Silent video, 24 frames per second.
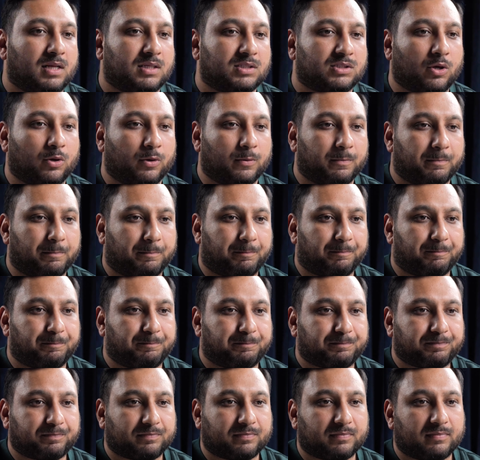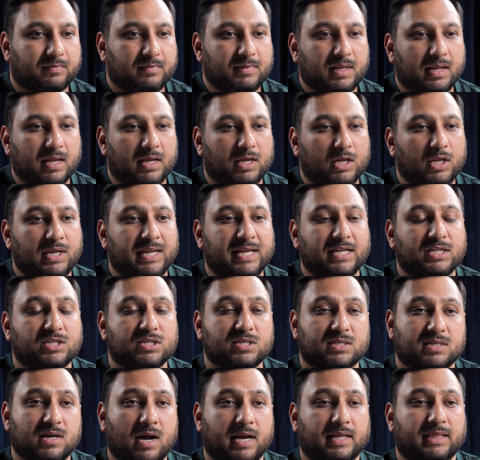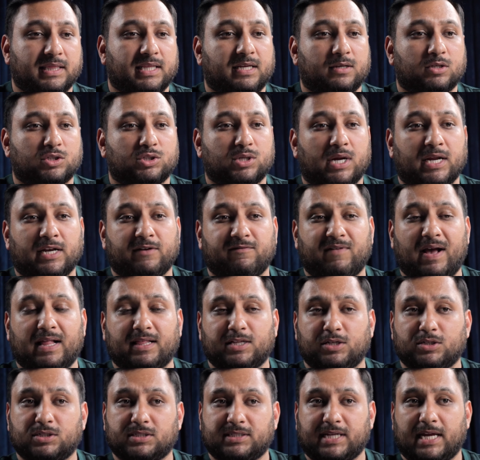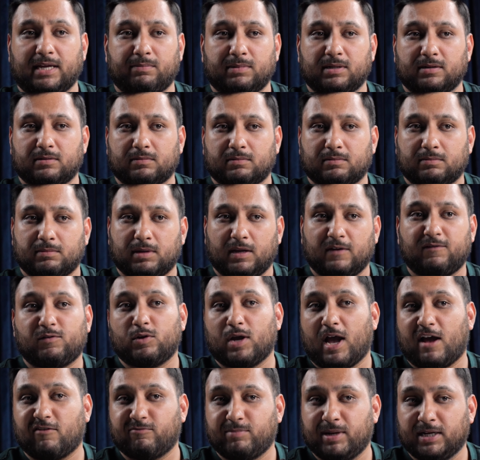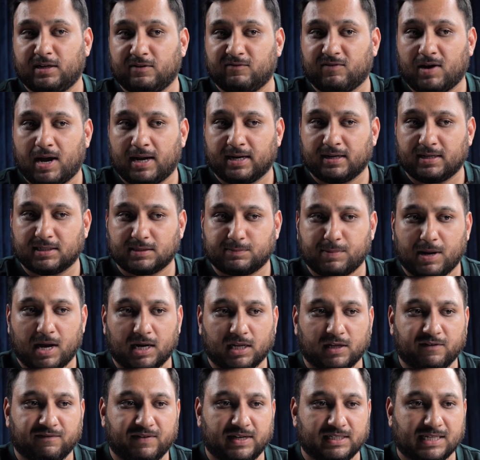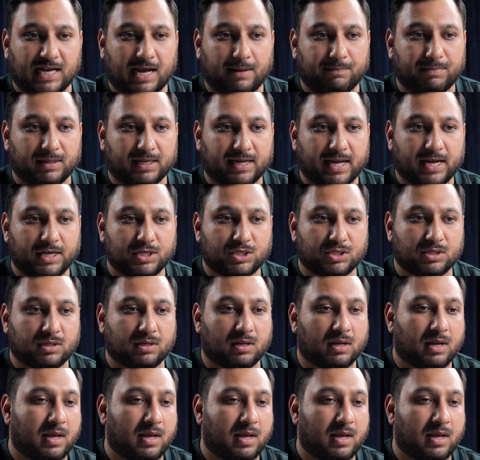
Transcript: So you need to sign the Australian Values Statement if you have been invited as part of your visa application.